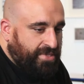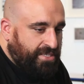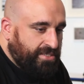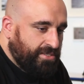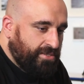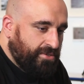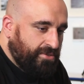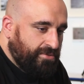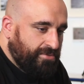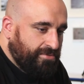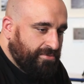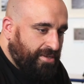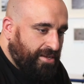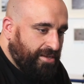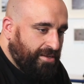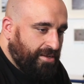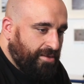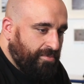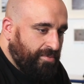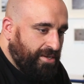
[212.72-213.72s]
So
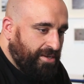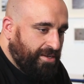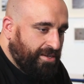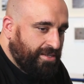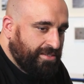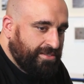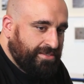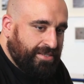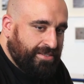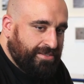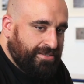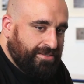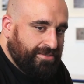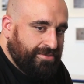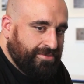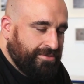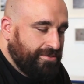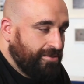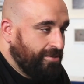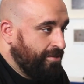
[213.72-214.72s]
I, I mean, I guess that's
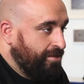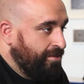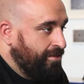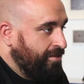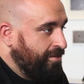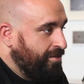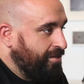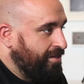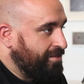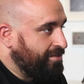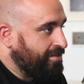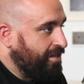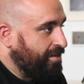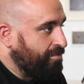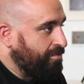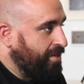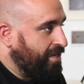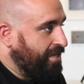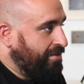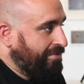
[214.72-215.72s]
that's like
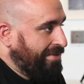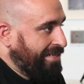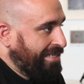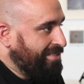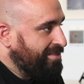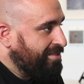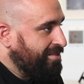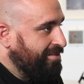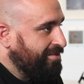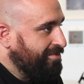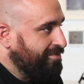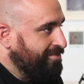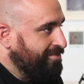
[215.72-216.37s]
my advice.